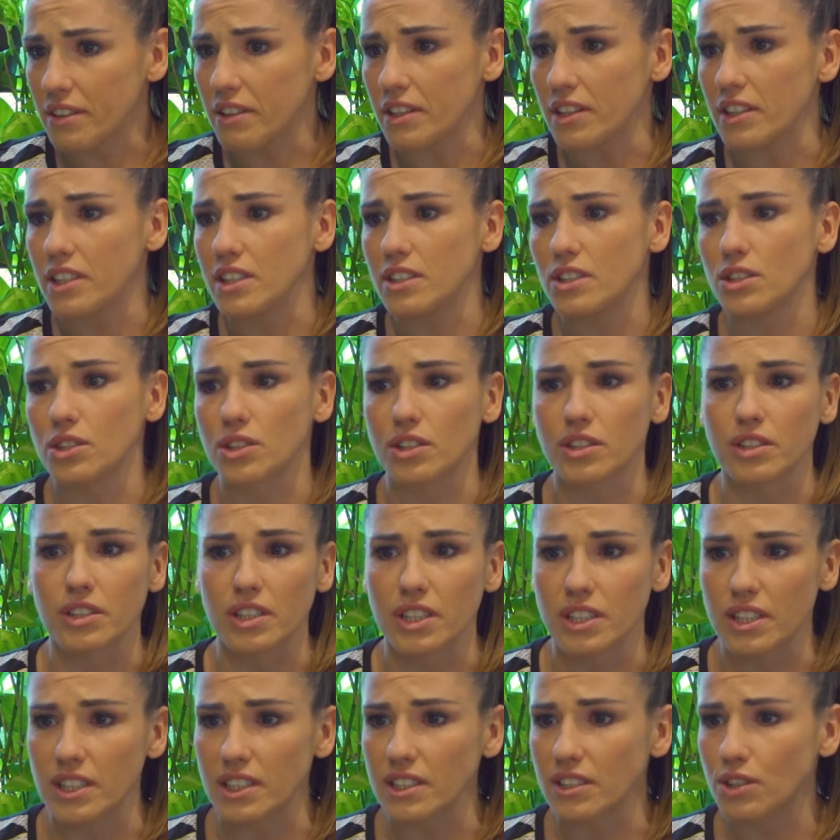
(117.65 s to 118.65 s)
the injury
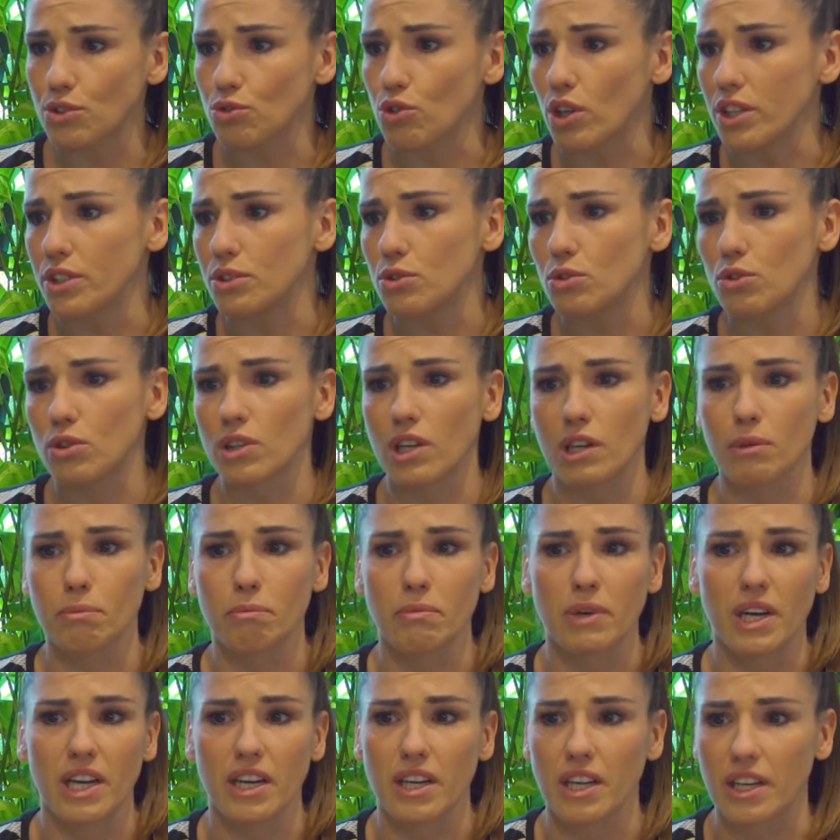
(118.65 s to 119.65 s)
and is trying to come
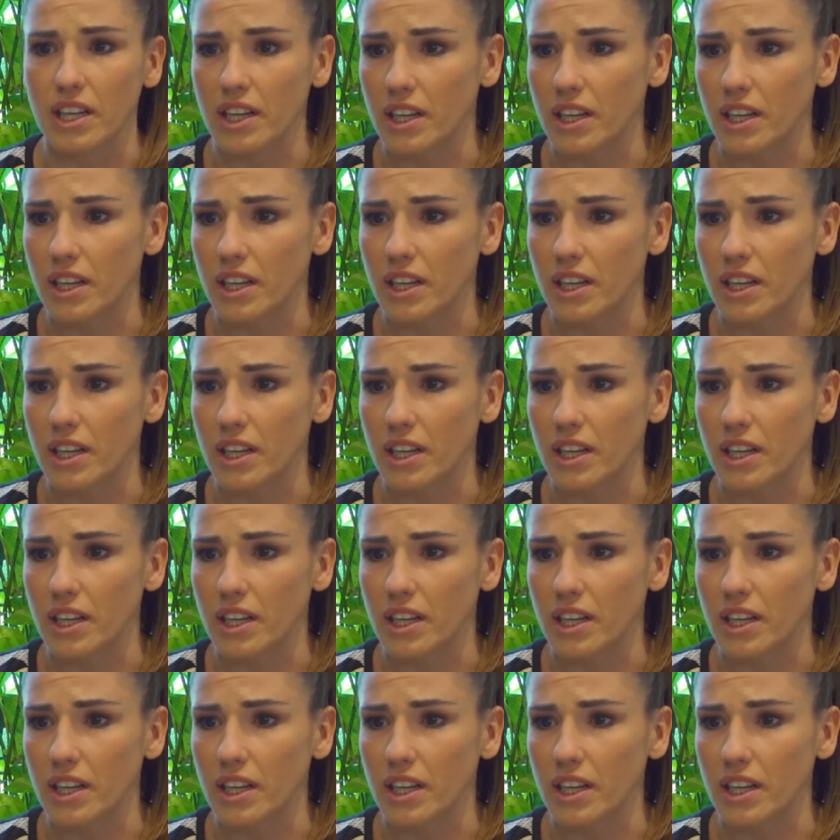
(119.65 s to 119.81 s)
back